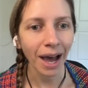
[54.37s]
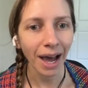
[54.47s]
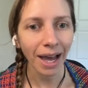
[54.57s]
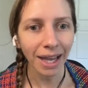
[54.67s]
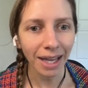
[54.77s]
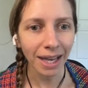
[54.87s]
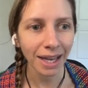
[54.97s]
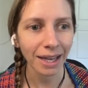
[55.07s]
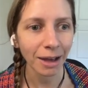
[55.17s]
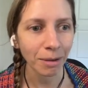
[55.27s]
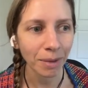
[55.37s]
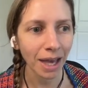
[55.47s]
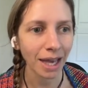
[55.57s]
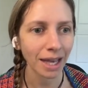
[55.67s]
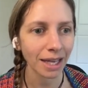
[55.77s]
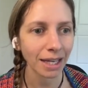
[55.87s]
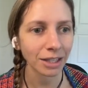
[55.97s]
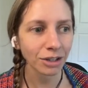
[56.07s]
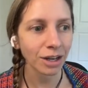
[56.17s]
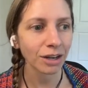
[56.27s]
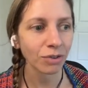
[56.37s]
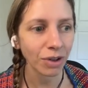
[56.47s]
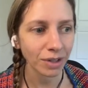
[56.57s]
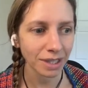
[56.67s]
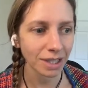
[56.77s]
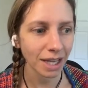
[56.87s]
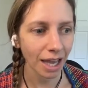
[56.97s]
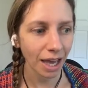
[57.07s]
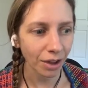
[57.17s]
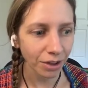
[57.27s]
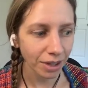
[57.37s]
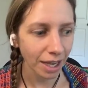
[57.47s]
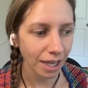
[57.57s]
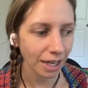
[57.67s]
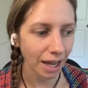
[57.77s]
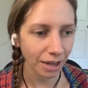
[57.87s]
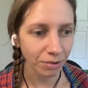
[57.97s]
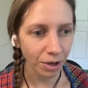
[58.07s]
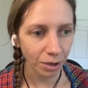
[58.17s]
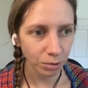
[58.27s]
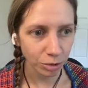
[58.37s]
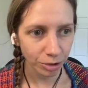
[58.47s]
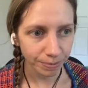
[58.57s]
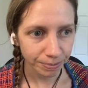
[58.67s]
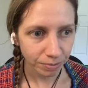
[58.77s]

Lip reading: I am a integrative holistic health and life coach